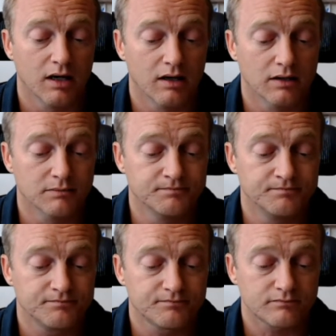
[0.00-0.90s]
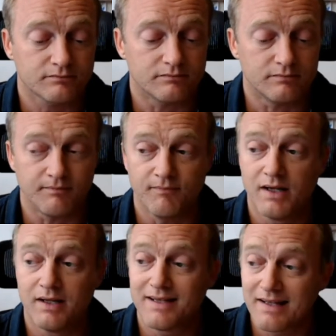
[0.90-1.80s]
Um,
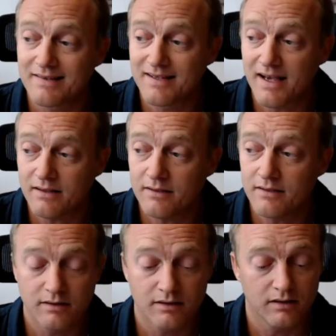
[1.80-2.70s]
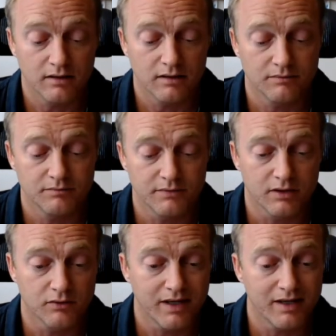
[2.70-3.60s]
that said, um,
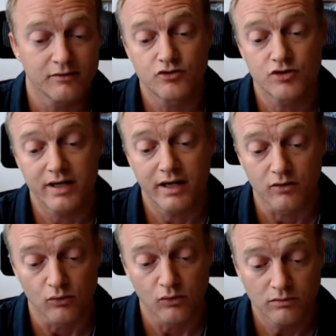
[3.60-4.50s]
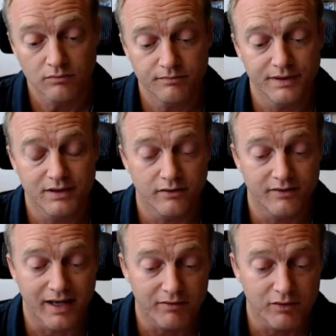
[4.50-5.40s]
you know, there's no generic rule
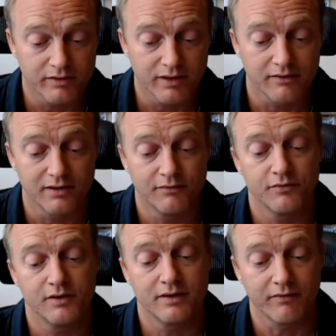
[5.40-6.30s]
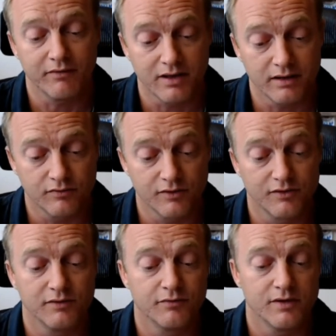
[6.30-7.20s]
because every hotel is different, every country
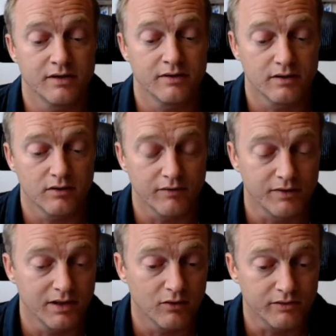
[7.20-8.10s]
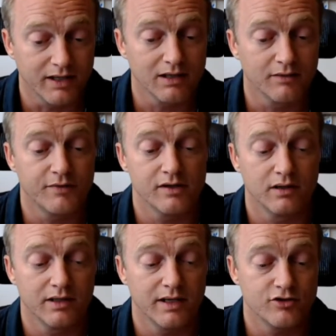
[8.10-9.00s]
is different, you know, hotel
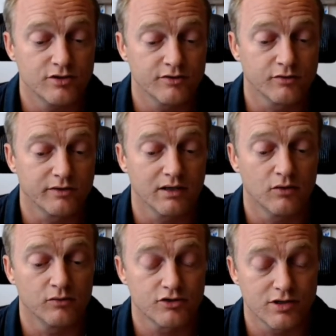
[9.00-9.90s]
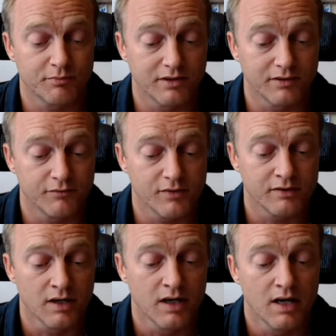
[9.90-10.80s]
affiliations, hotel ownership are different.